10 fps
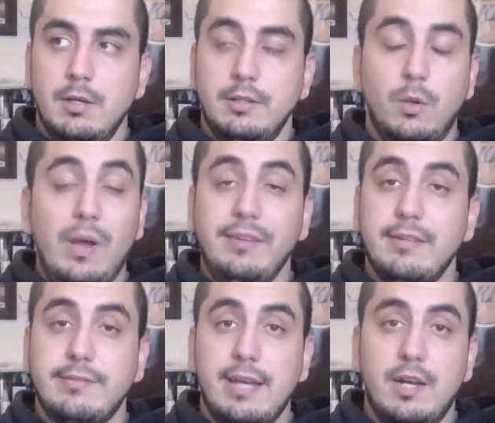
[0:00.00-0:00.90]
The West
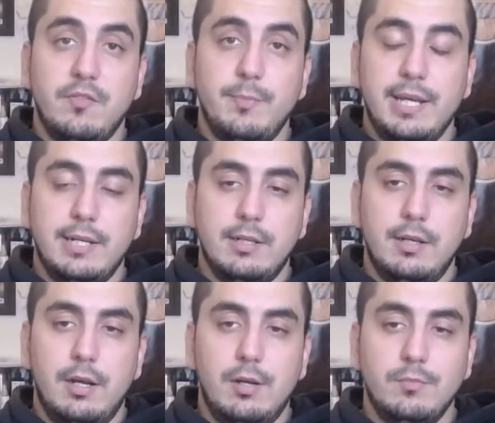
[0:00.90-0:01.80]
is tough, man.
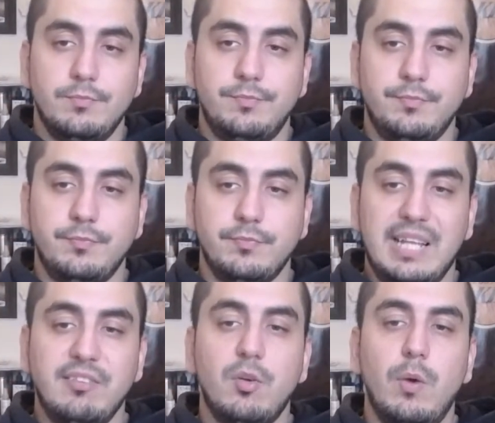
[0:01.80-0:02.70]

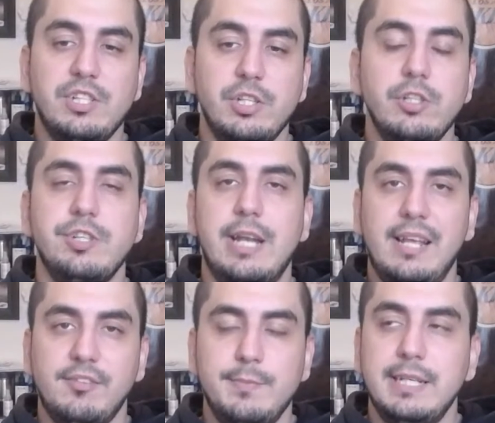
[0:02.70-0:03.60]
That's a question you should
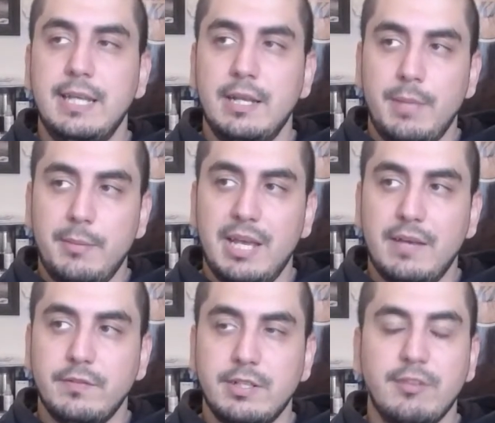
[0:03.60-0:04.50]
ask me again maybe
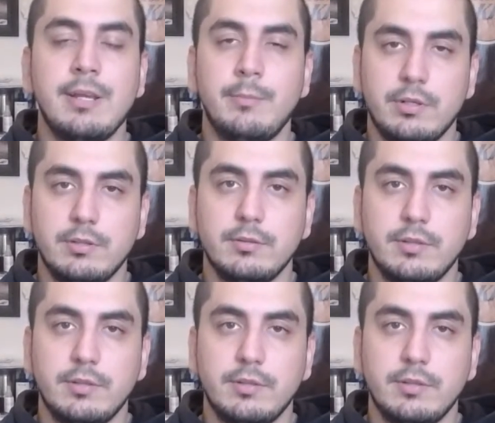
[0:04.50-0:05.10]
after December,